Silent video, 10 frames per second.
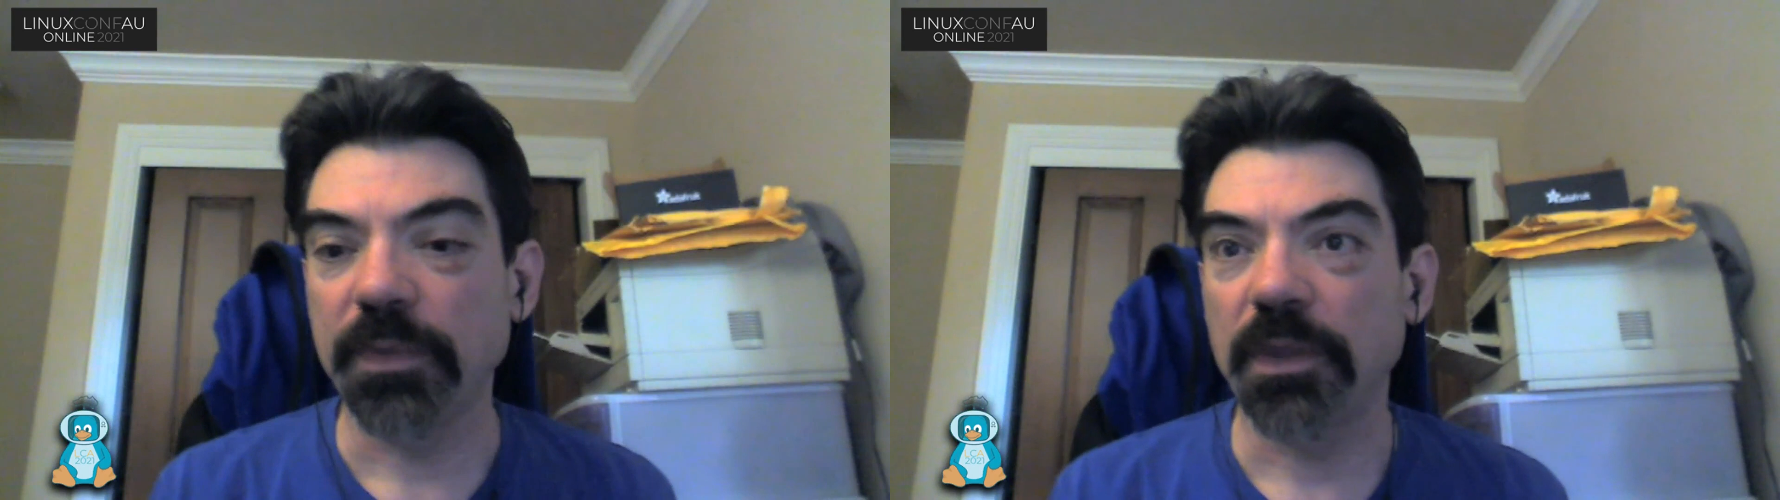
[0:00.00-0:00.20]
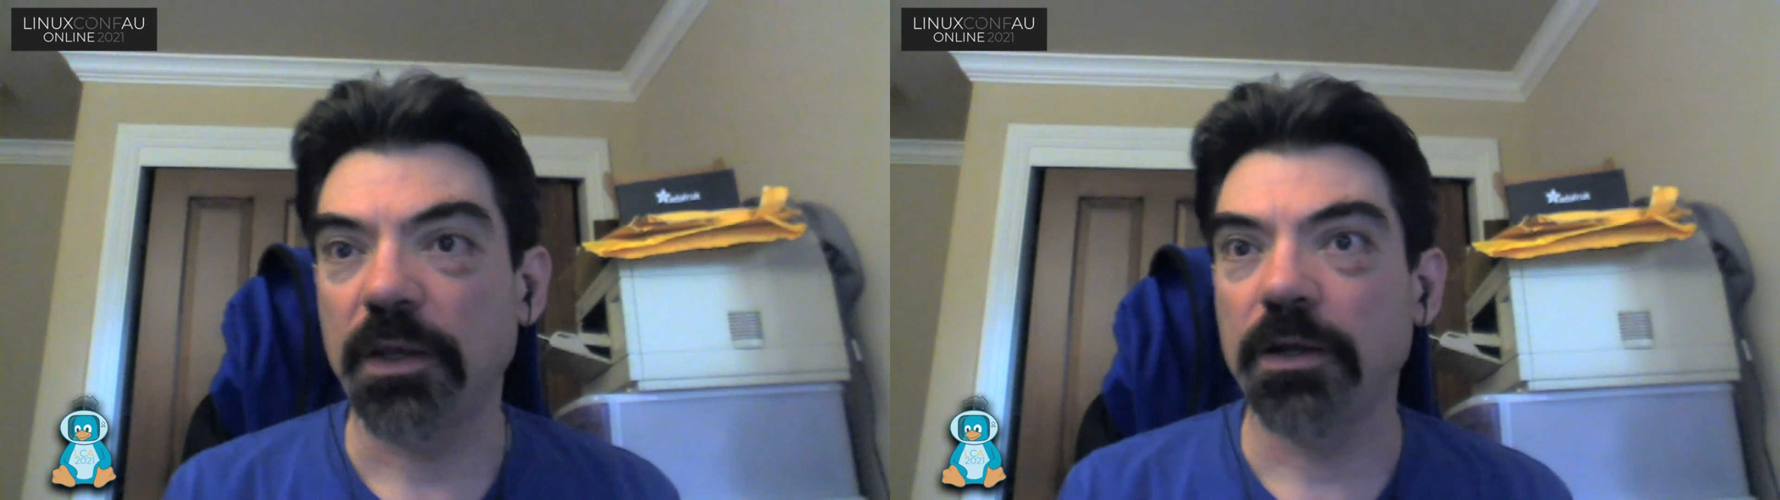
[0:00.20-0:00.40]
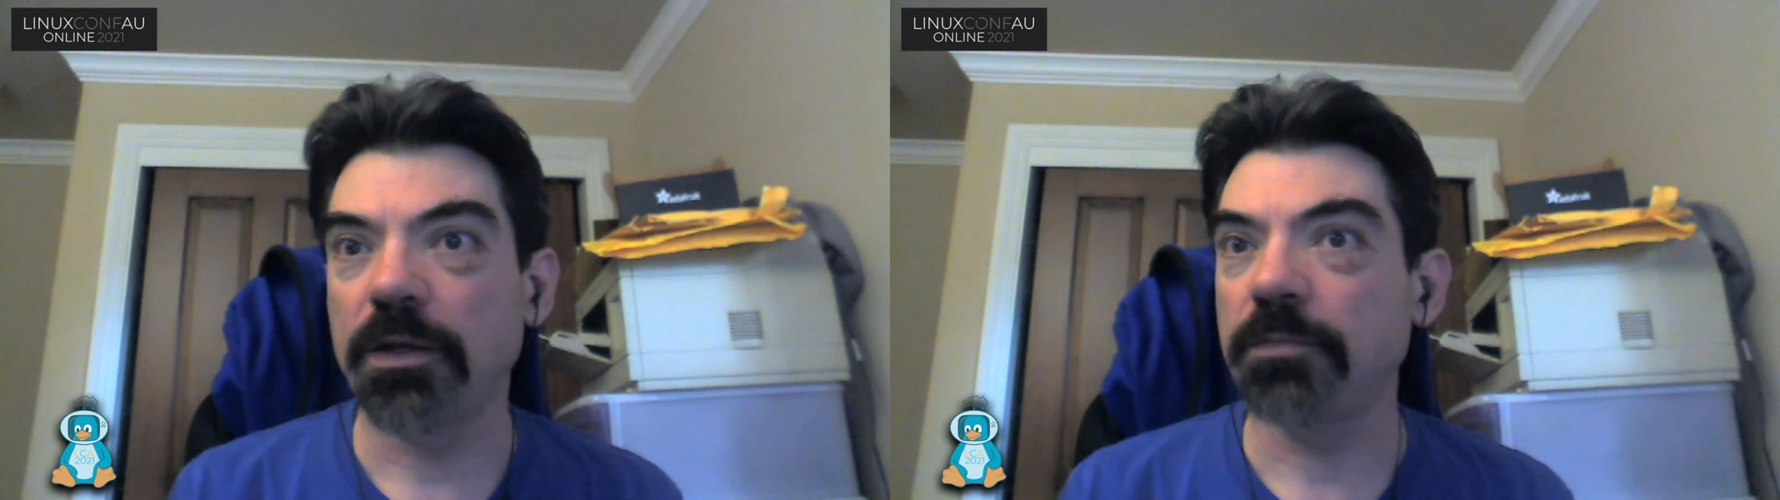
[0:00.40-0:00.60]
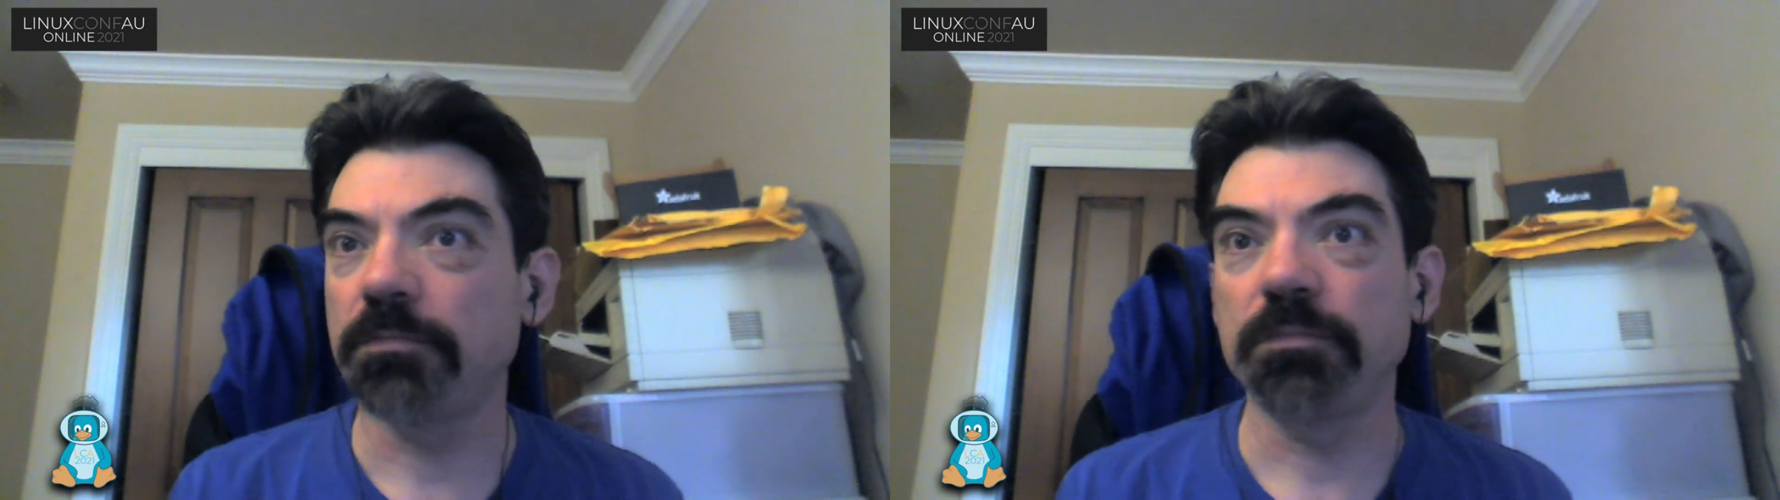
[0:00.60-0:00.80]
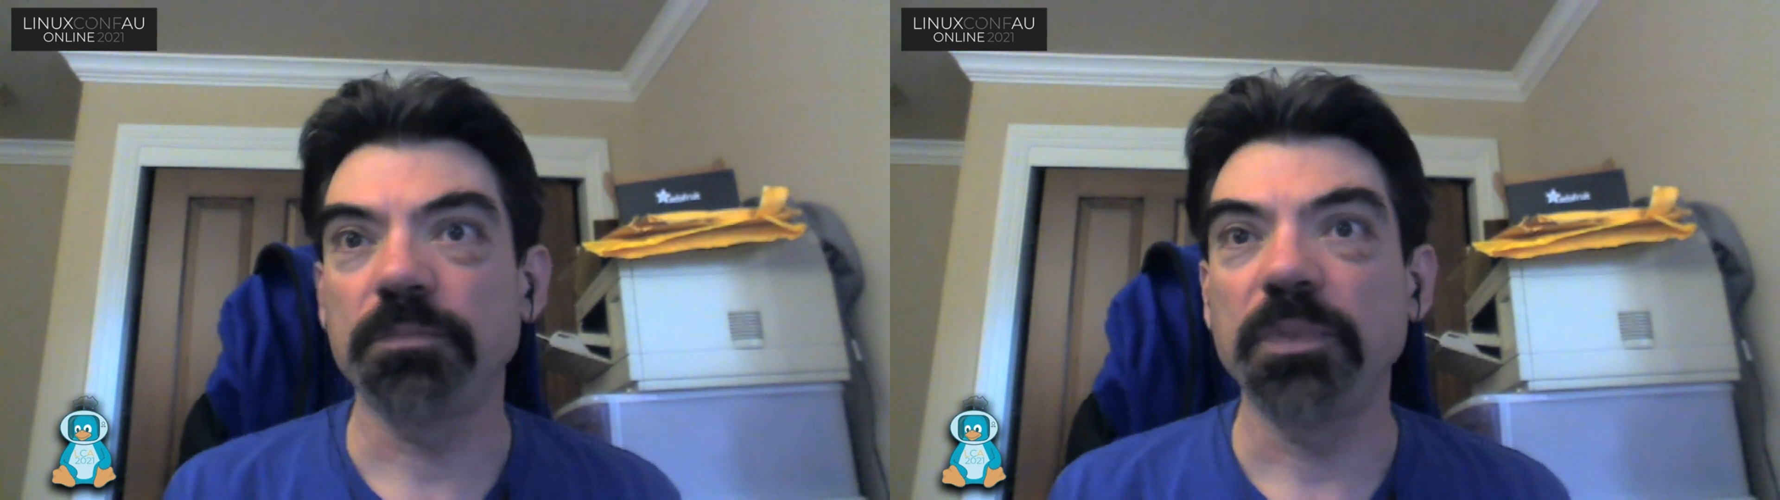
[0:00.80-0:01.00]
They're,
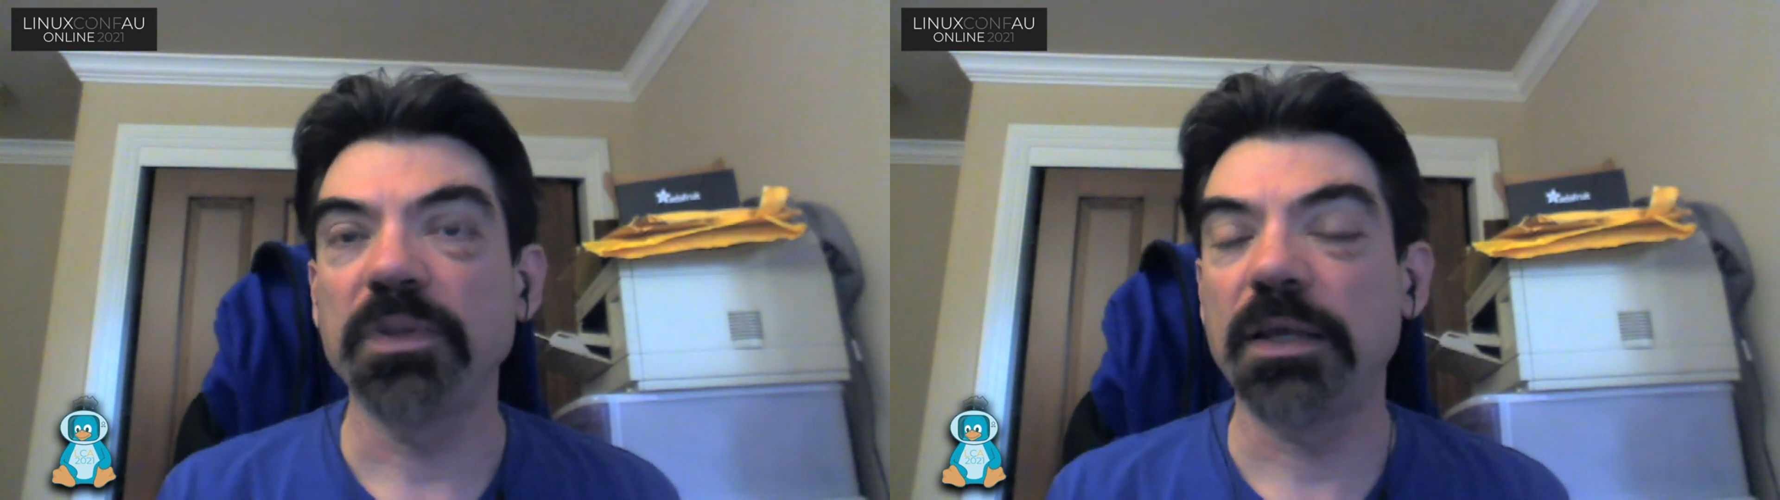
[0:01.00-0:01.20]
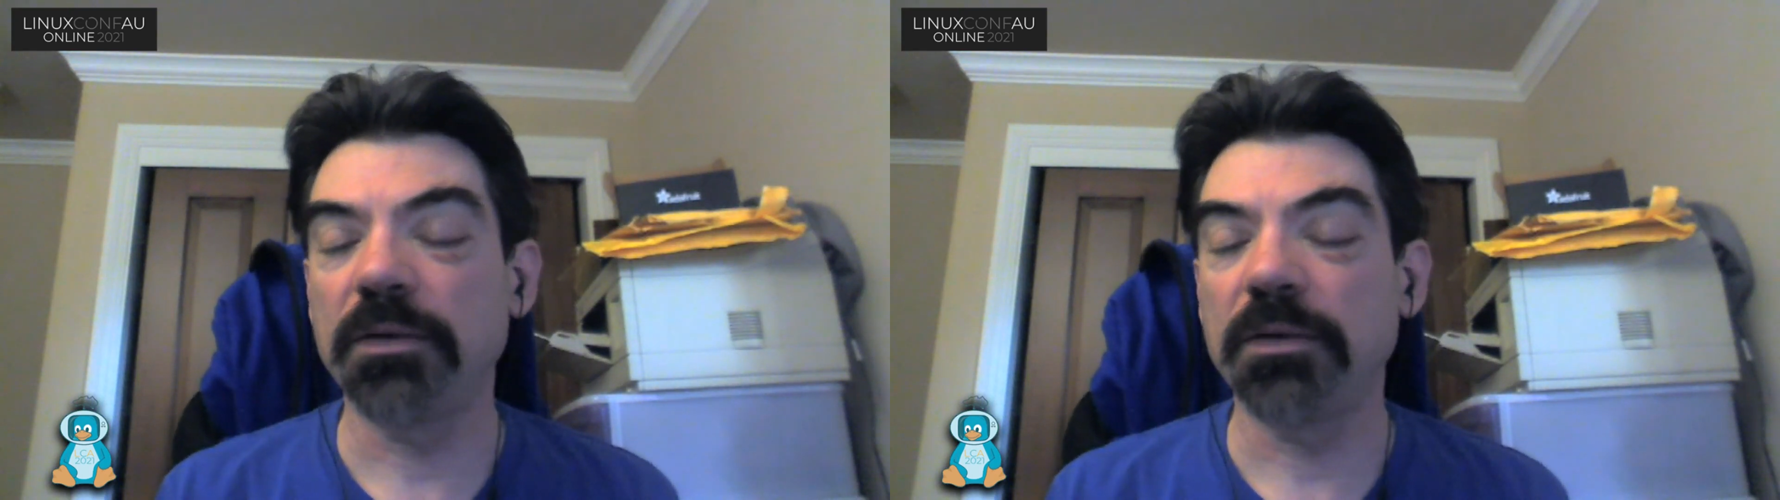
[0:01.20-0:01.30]
they